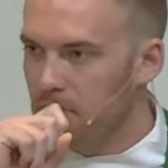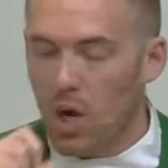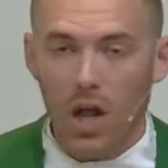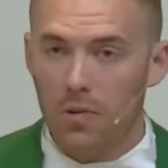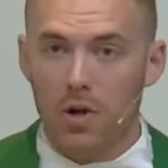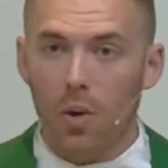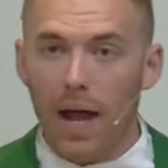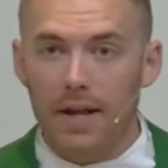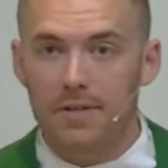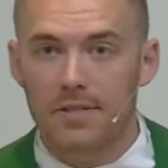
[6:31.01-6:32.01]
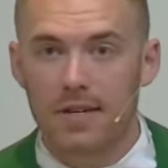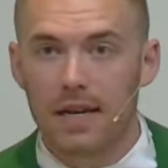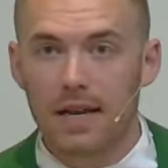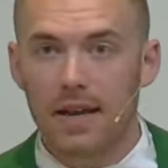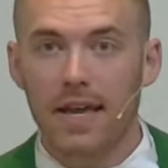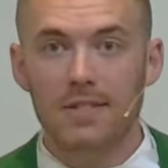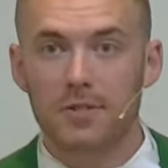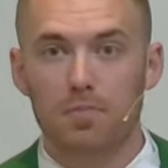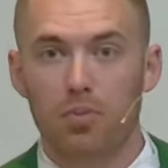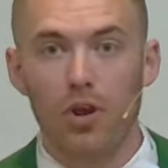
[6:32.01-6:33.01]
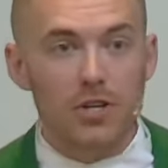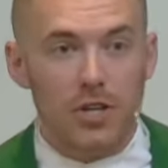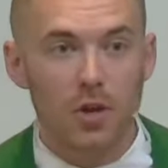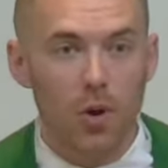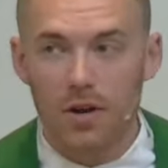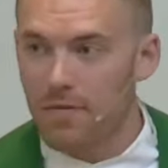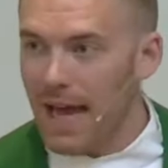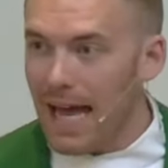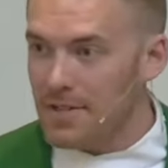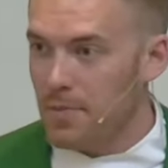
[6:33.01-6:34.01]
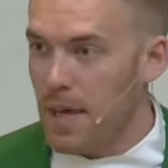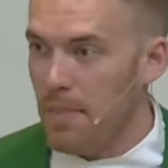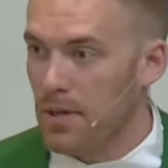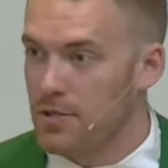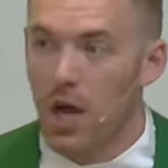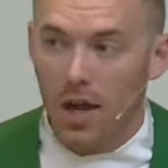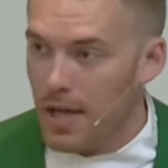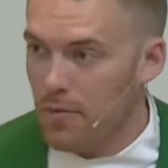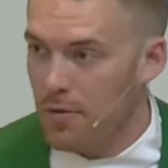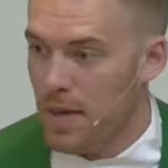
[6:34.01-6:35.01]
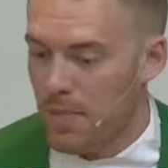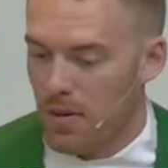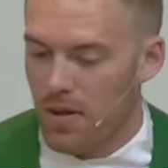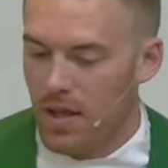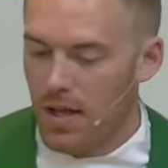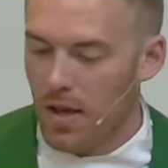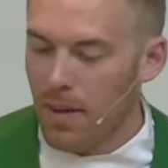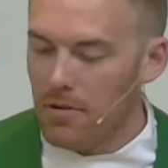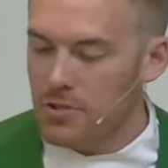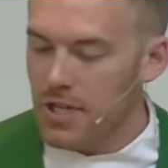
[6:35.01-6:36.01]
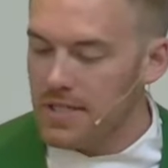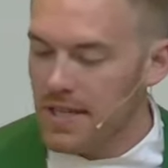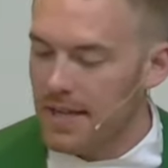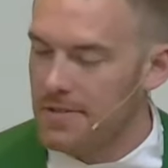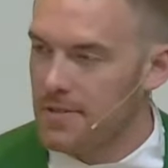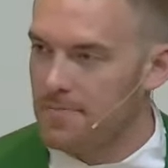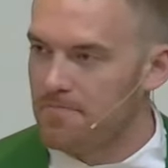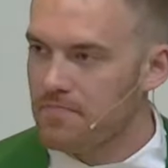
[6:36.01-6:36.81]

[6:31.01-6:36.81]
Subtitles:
But all it requires is preaching the word of God to people, talking with people about Jesus.